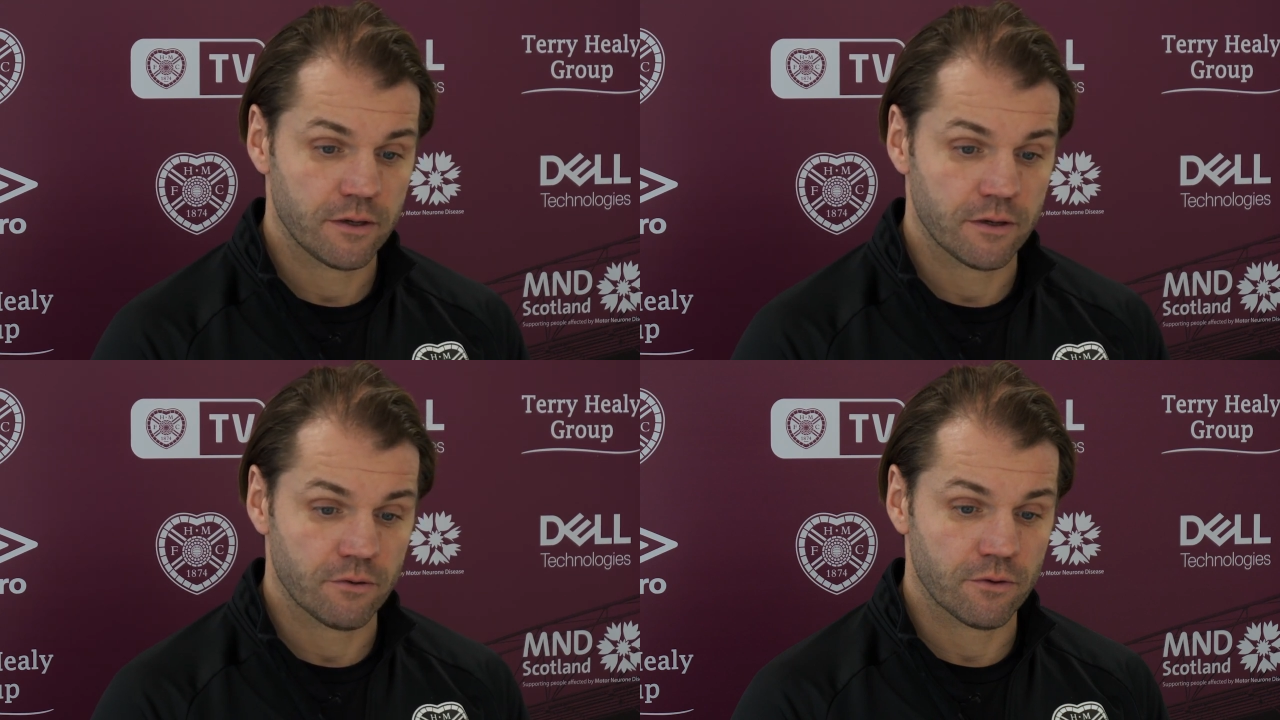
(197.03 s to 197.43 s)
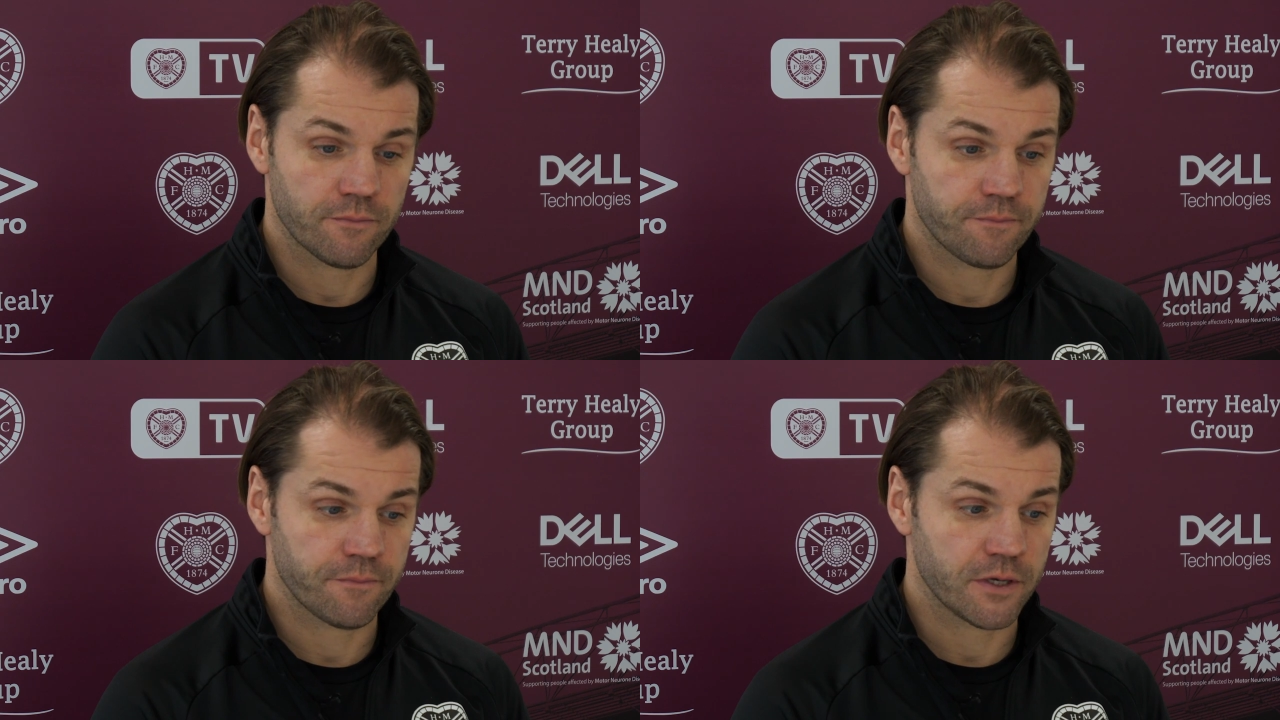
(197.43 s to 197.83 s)
you know,
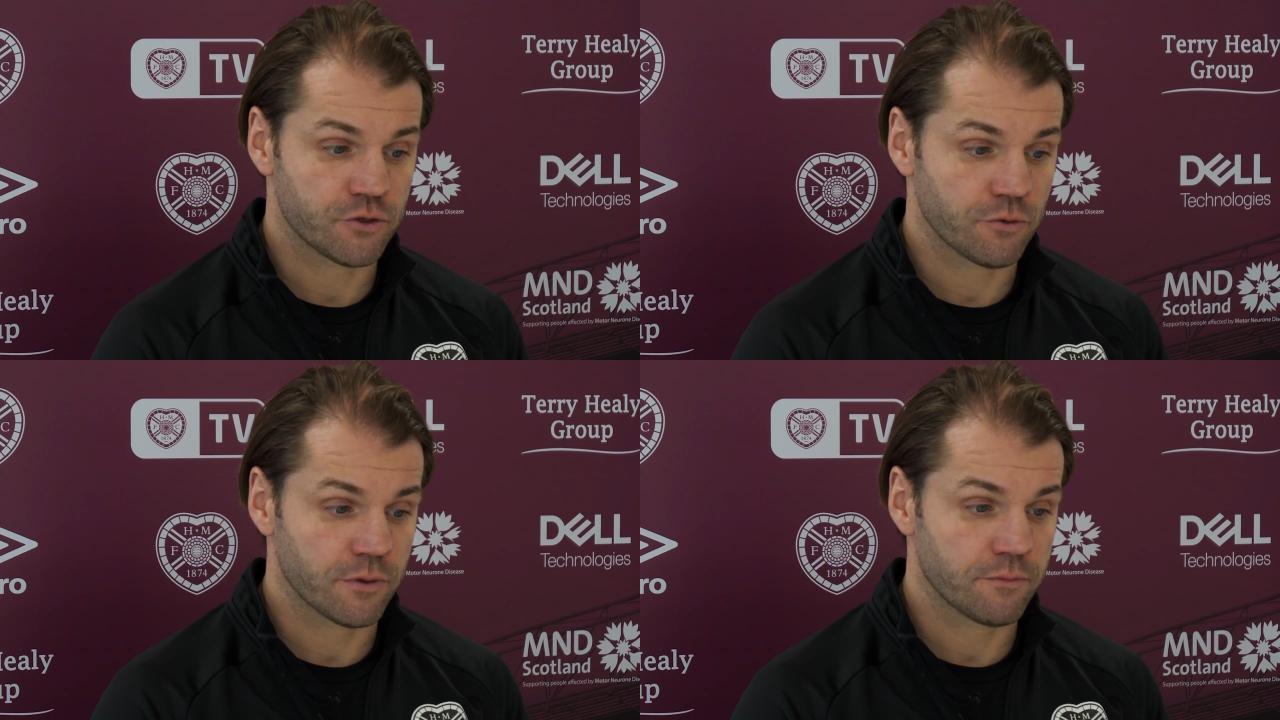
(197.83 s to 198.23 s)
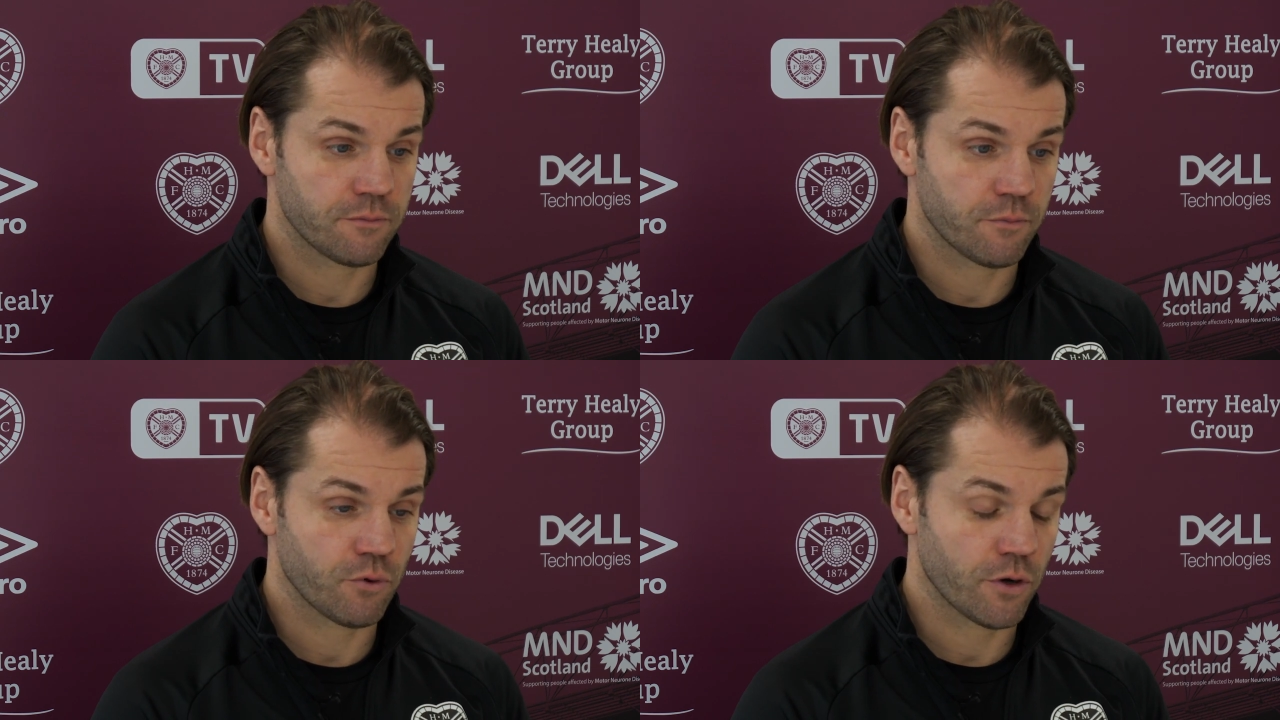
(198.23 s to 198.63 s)
make sure we,
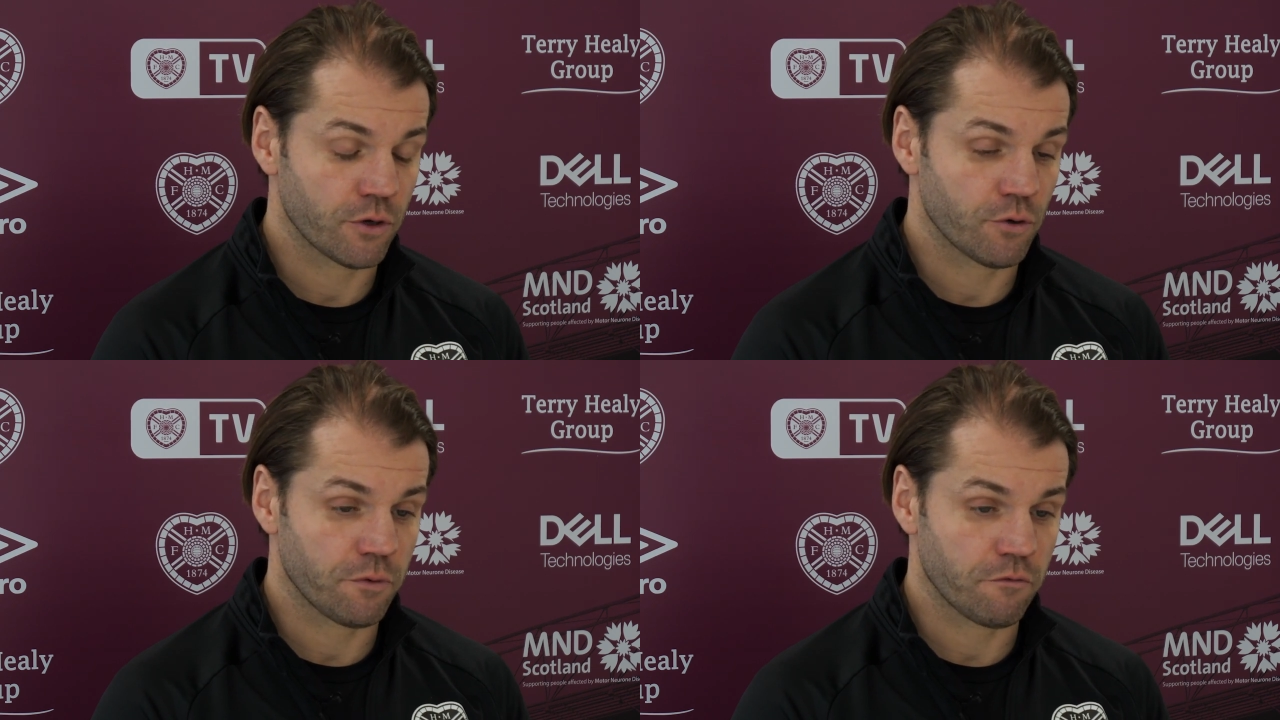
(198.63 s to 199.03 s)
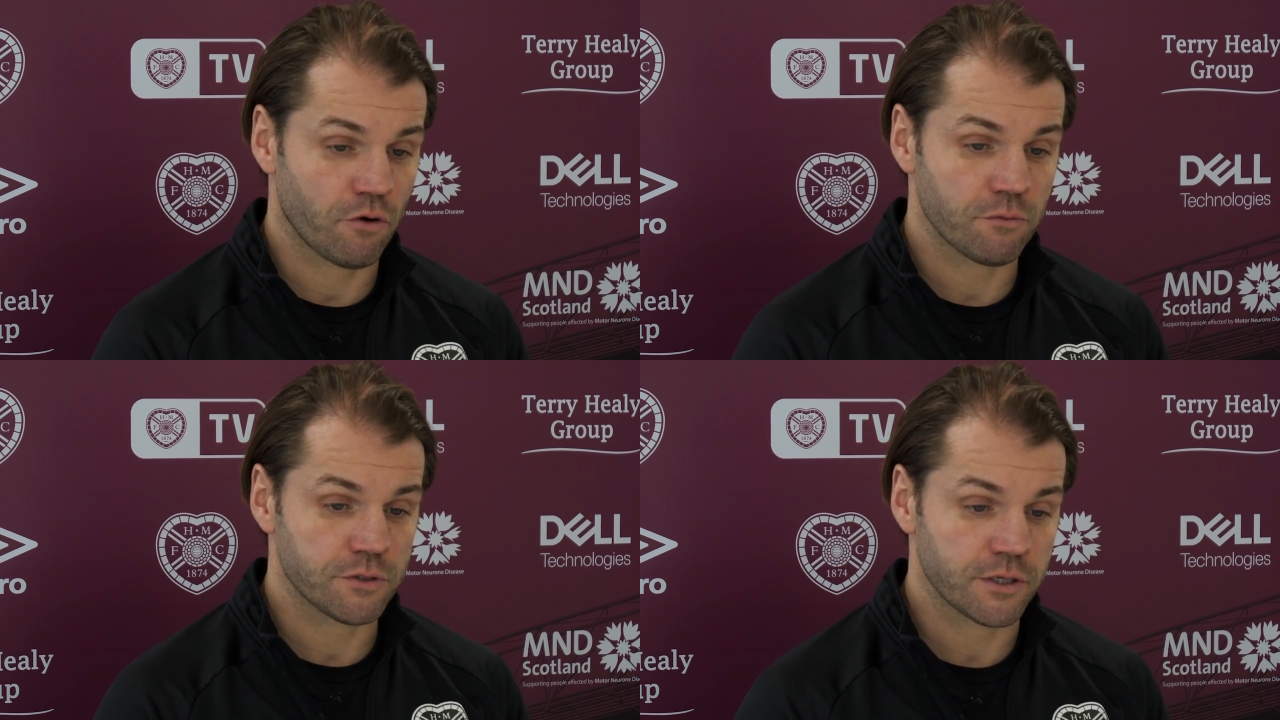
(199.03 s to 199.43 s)
we put on a good
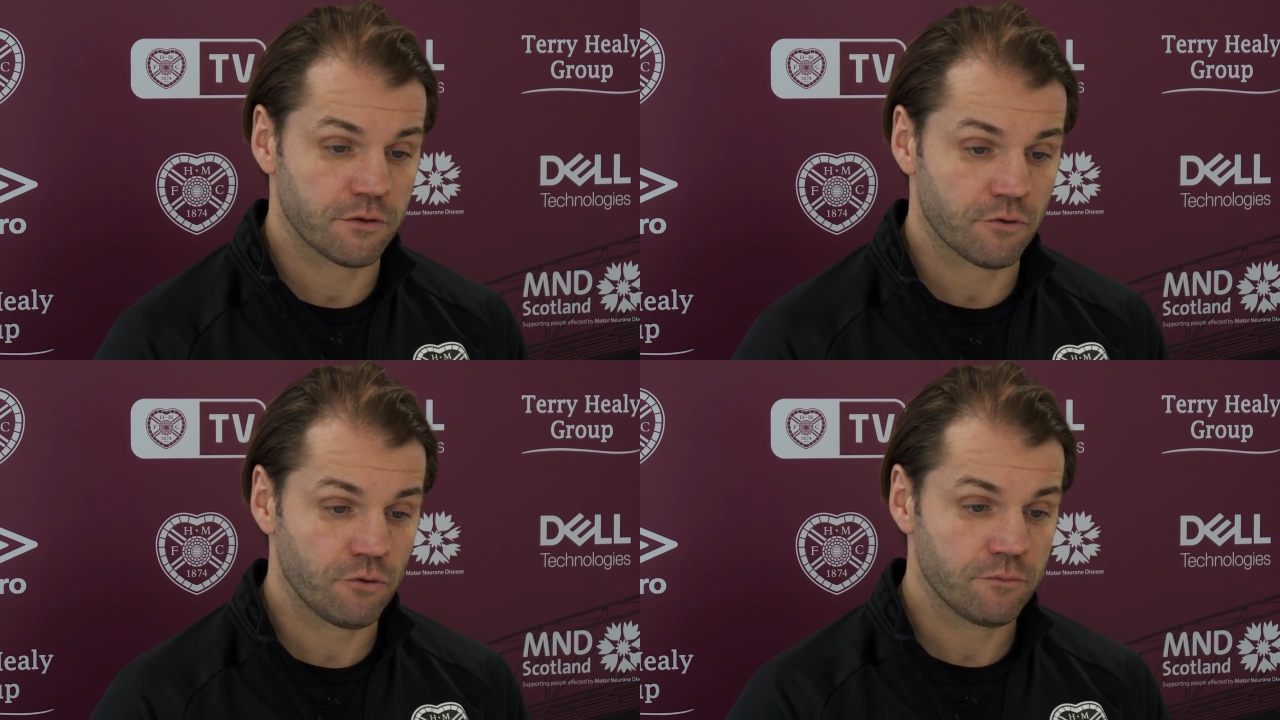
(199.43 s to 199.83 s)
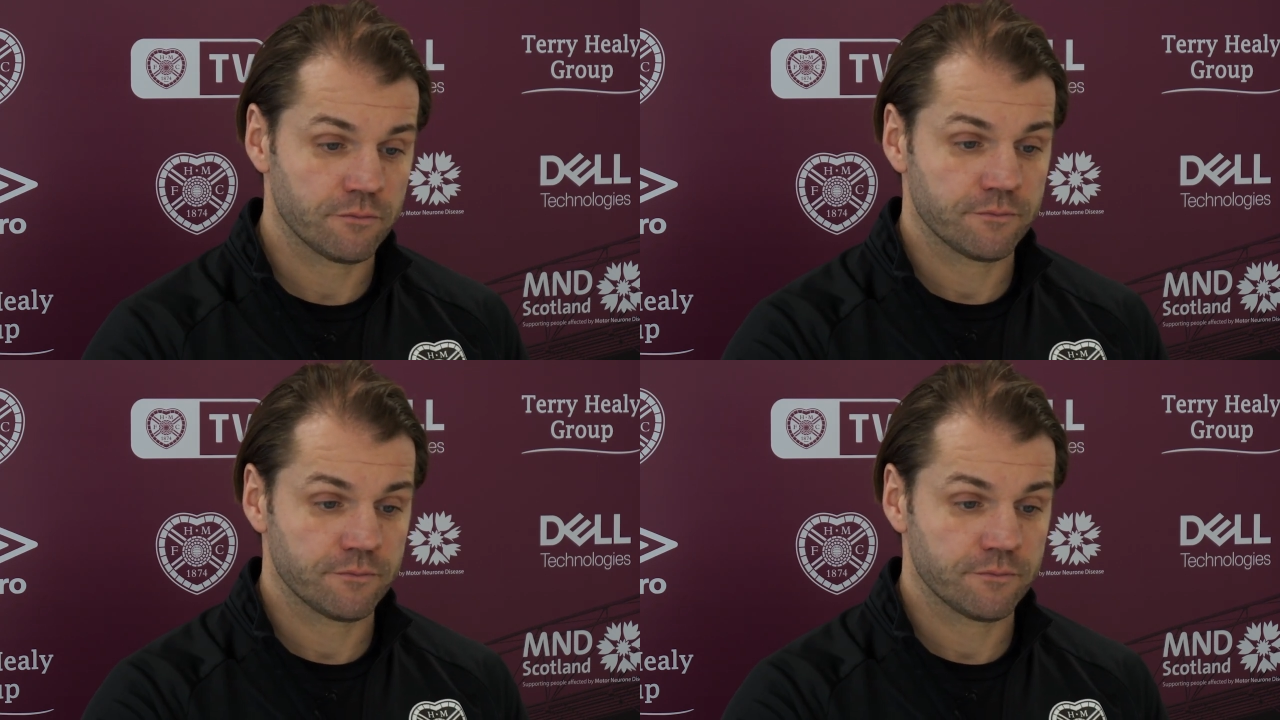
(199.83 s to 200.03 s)
performance to get through.